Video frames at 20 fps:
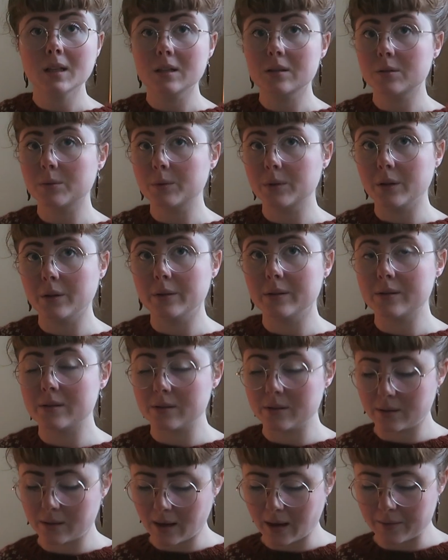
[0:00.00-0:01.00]
so we're going
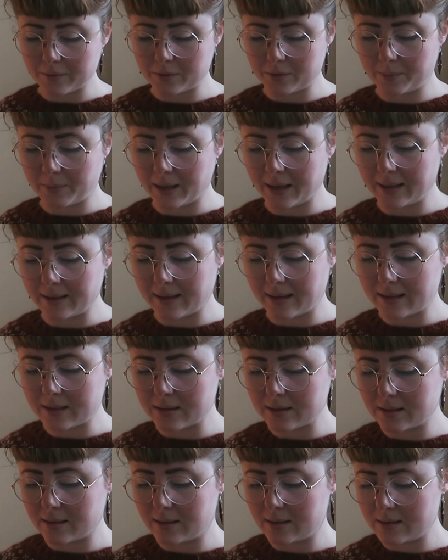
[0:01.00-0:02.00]
to have to buy
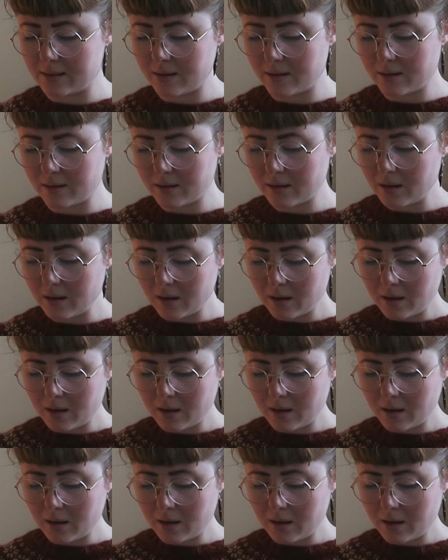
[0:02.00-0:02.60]
that this year,